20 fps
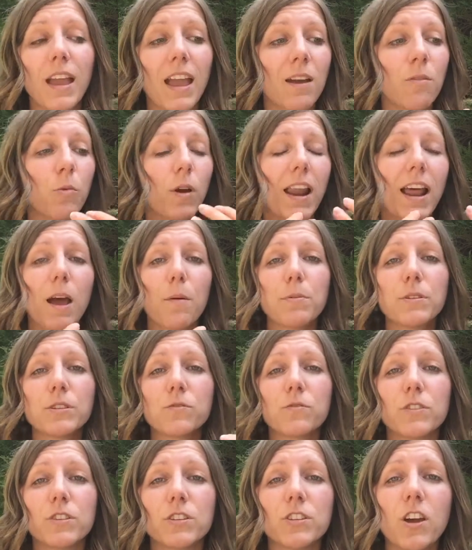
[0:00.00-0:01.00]
And what happens
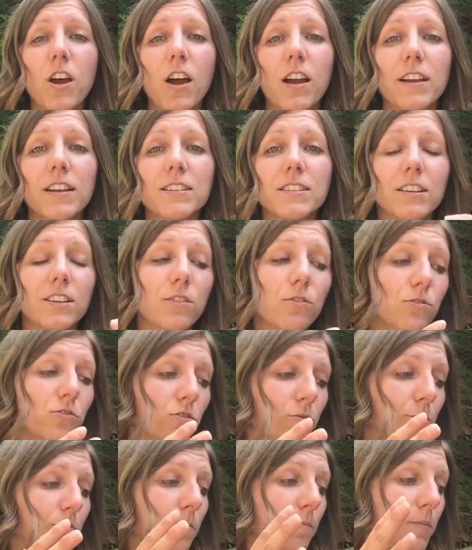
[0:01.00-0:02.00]
for the dog is it goes
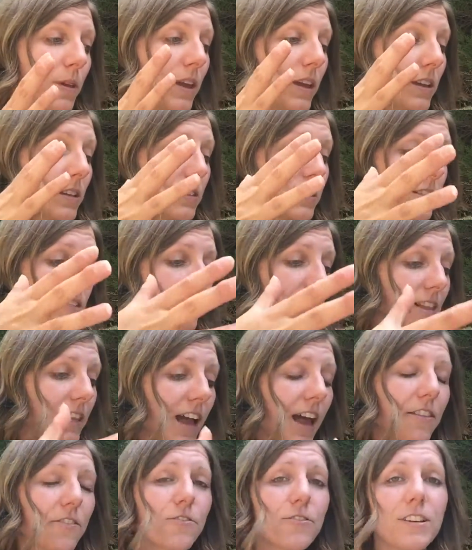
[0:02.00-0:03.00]
from being
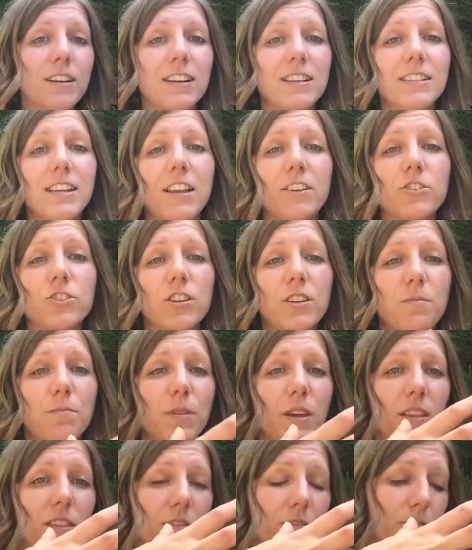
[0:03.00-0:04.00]
slathered in attention and
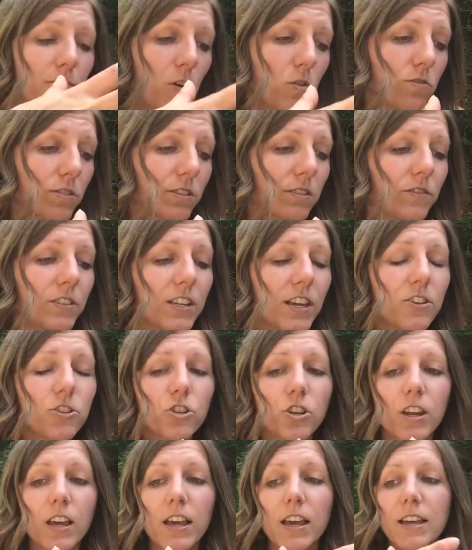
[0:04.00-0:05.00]
being the focus of
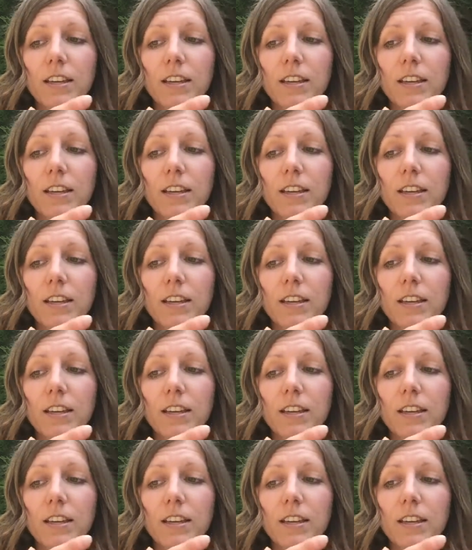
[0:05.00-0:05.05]
attention